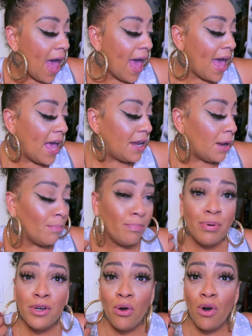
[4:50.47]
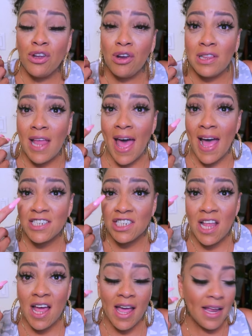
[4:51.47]
And put it on your lash
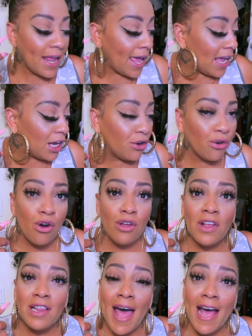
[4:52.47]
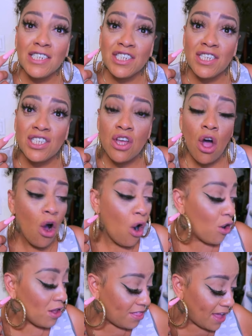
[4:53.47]
line and girl, the lashes
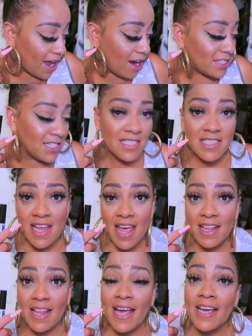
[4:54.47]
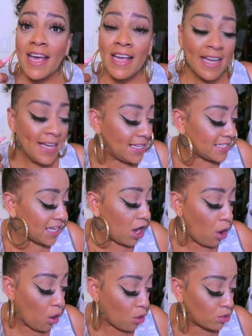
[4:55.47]
are there to stay. Like easily
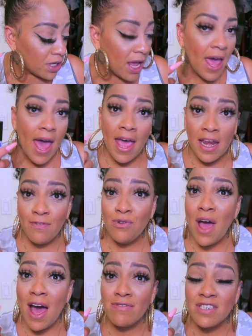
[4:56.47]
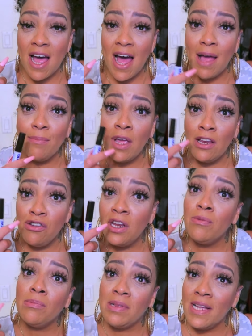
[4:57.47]
hold and if you have time and you
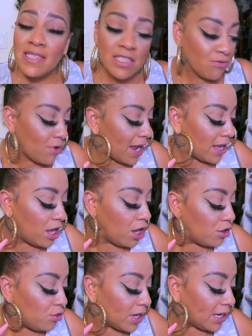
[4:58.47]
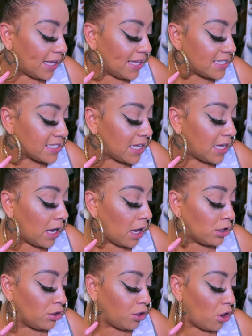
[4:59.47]
didn't place it right you can easily
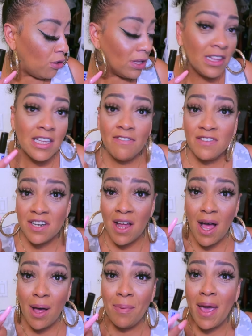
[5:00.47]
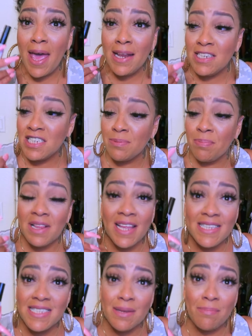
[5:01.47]
you know lift it up and just
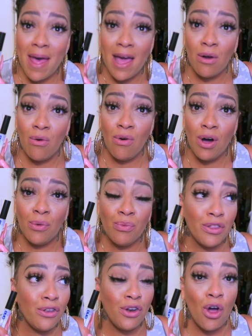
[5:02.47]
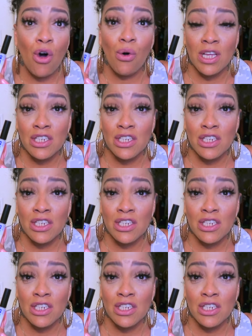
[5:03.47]
place it back on with no